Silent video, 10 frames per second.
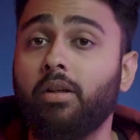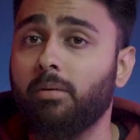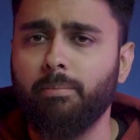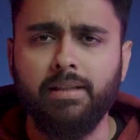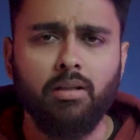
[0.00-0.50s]
you're a
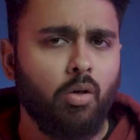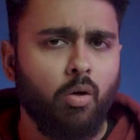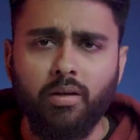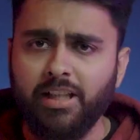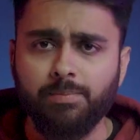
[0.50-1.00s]
beginner
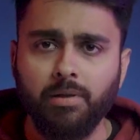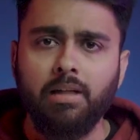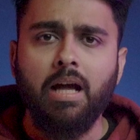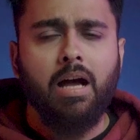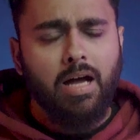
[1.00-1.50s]
or expert,
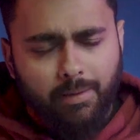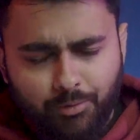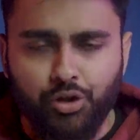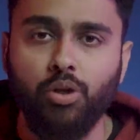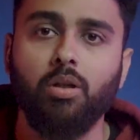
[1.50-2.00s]
I'm
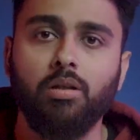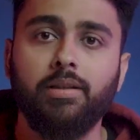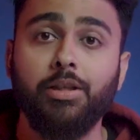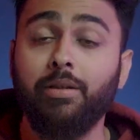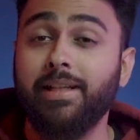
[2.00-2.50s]
sure
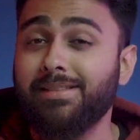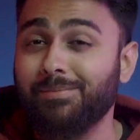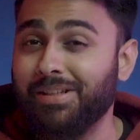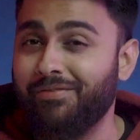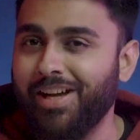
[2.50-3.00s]
that you'll get
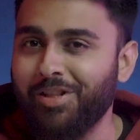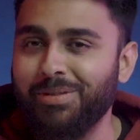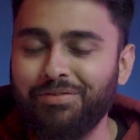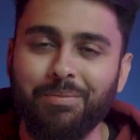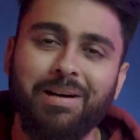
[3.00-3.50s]
something
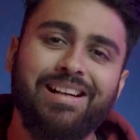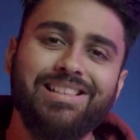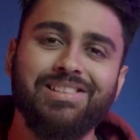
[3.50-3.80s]
valuable from our